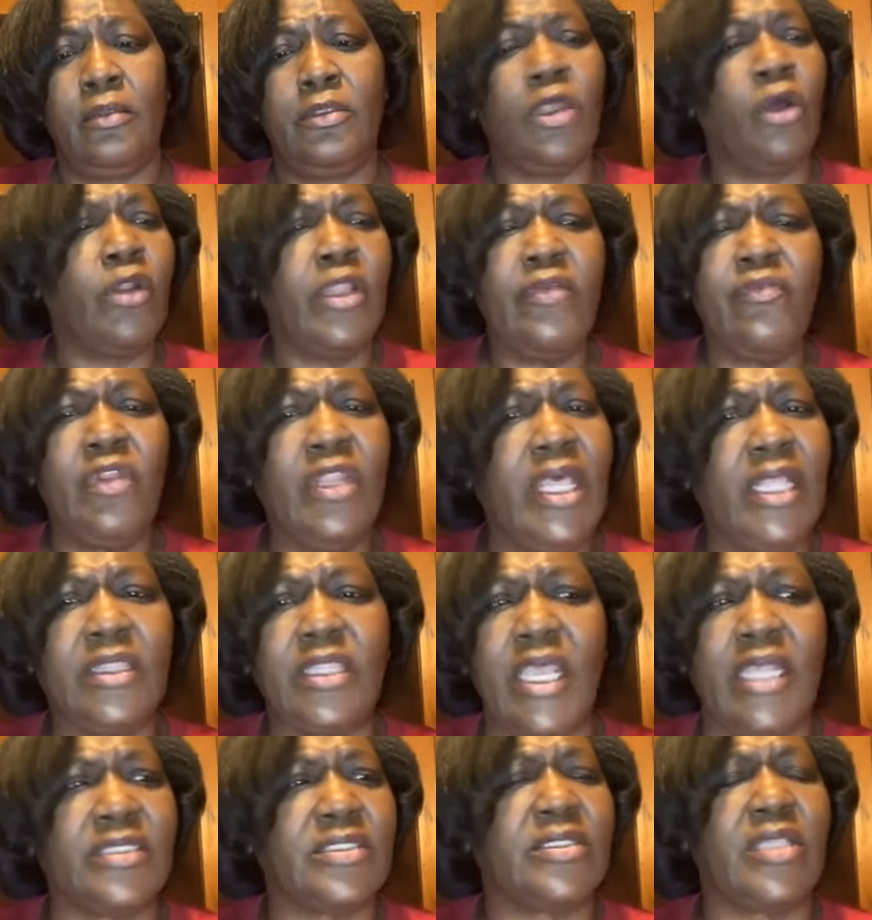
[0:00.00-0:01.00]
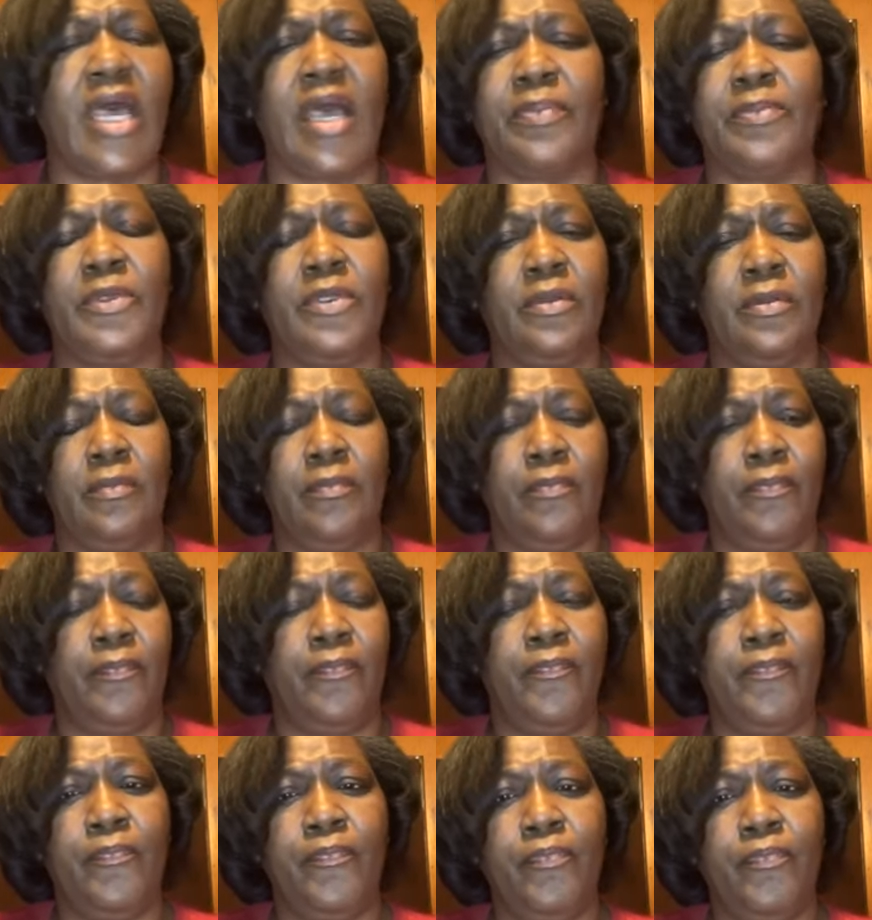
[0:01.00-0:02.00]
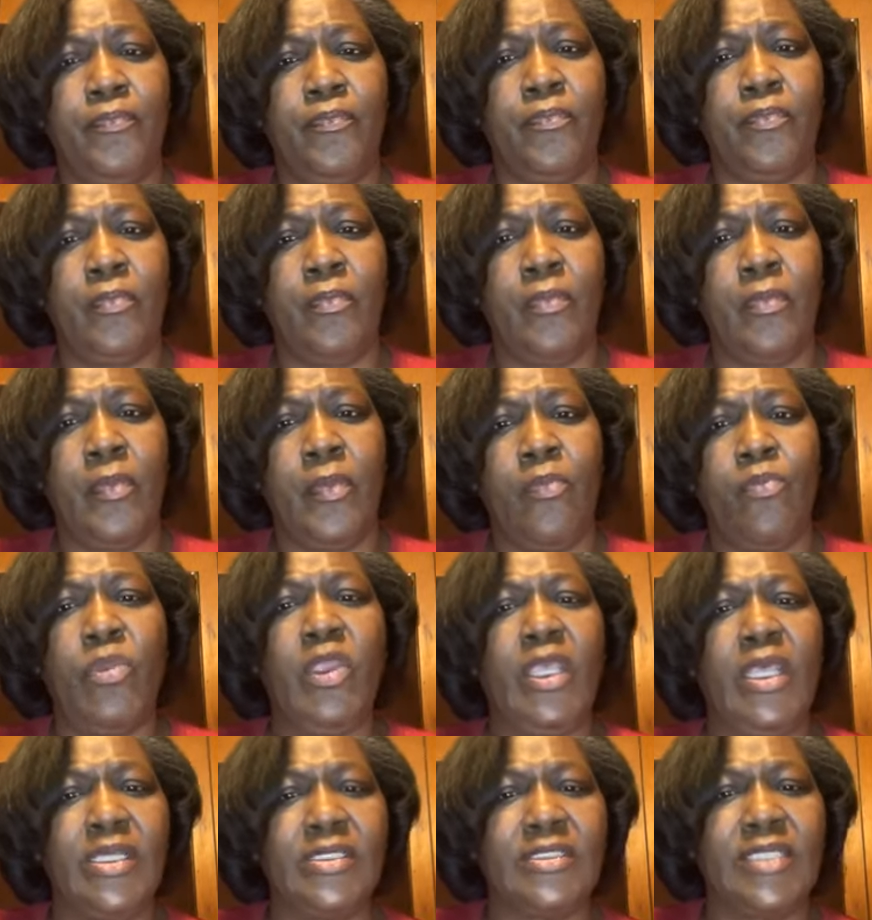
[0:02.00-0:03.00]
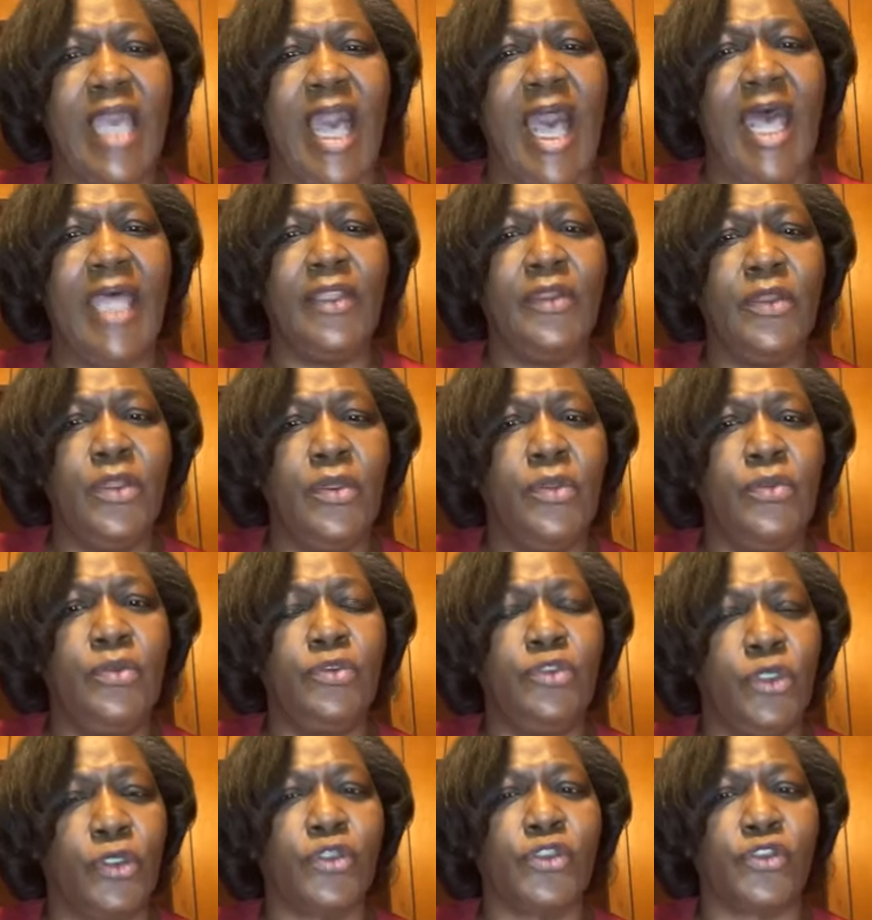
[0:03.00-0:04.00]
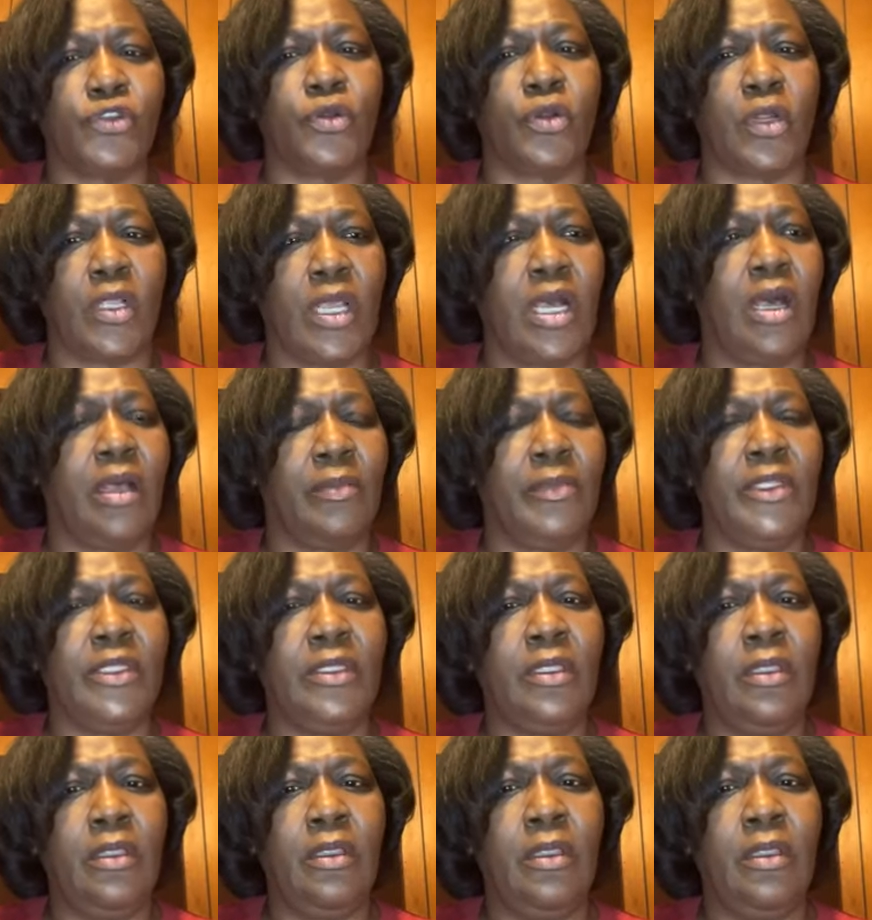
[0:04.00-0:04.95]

Don't even let that stop you. Because God knew your shortcoming.